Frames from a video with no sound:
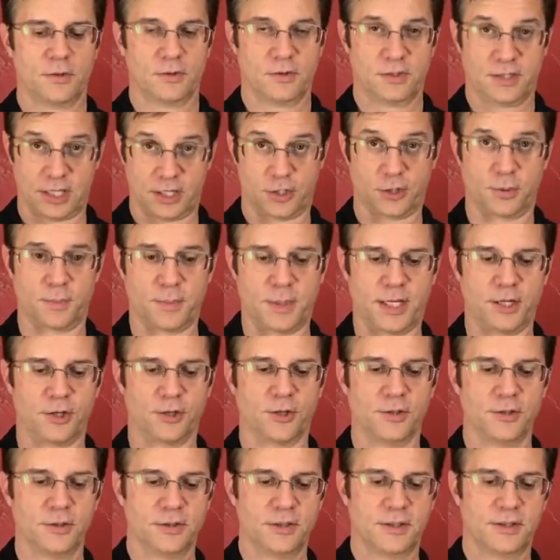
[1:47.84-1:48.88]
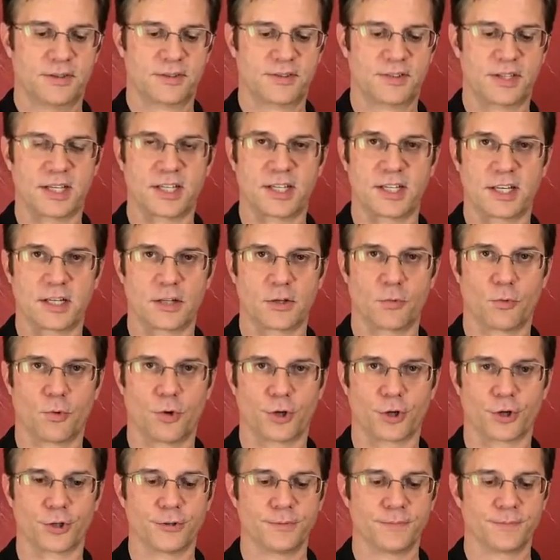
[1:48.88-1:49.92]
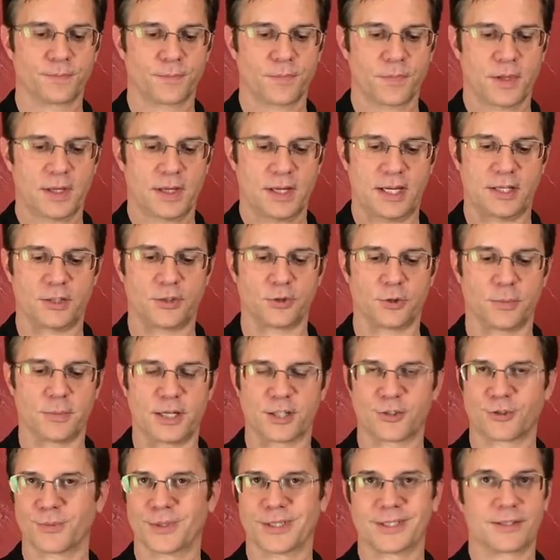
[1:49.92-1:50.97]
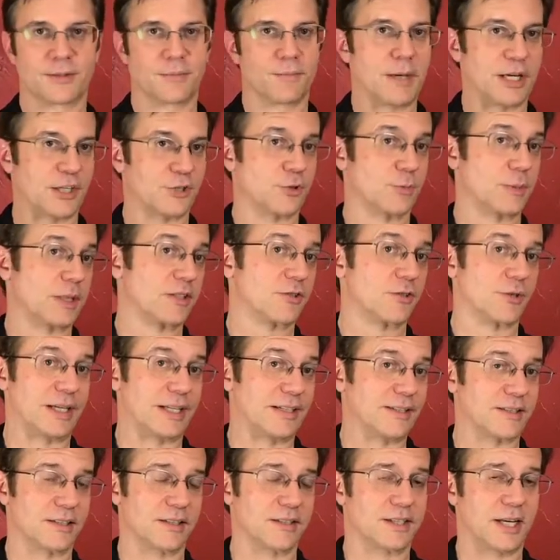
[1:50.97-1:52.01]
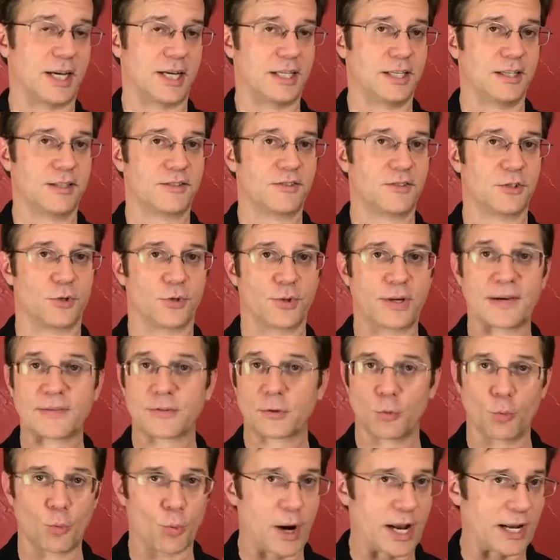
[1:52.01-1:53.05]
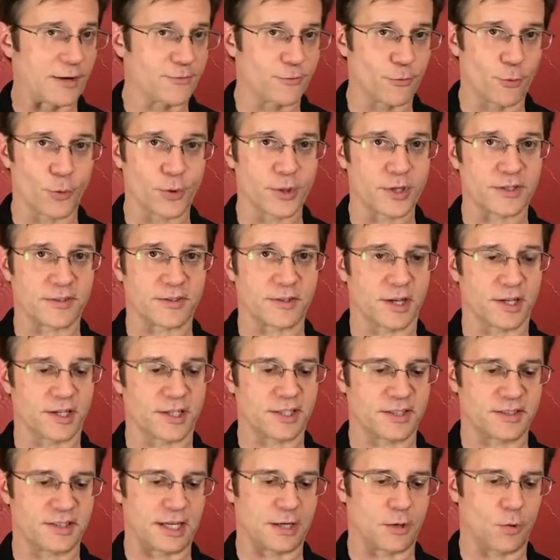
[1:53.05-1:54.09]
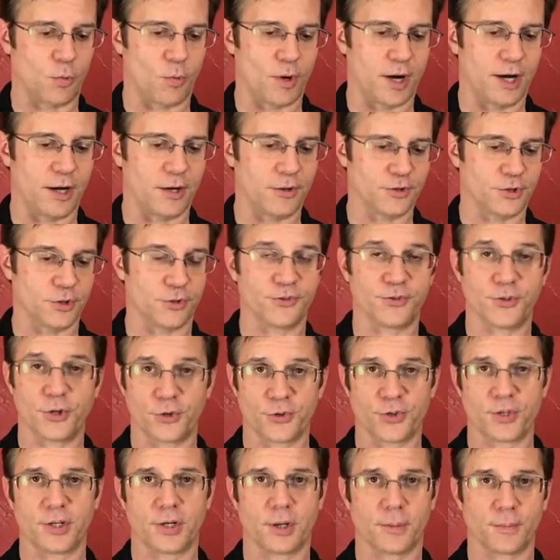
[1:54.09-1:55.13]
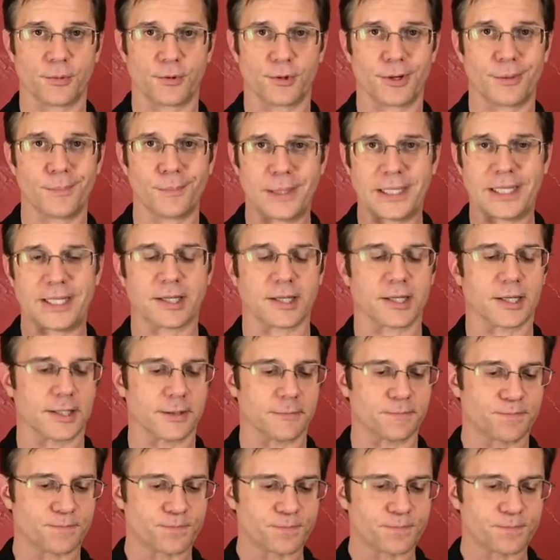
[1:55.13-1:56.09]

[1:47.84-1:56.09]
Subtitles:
take your meter, set it in the water, and do a measurement. Measurements are instantaneous. You don't have to wait for it. It's not going to take a while. You'll know the number immediately.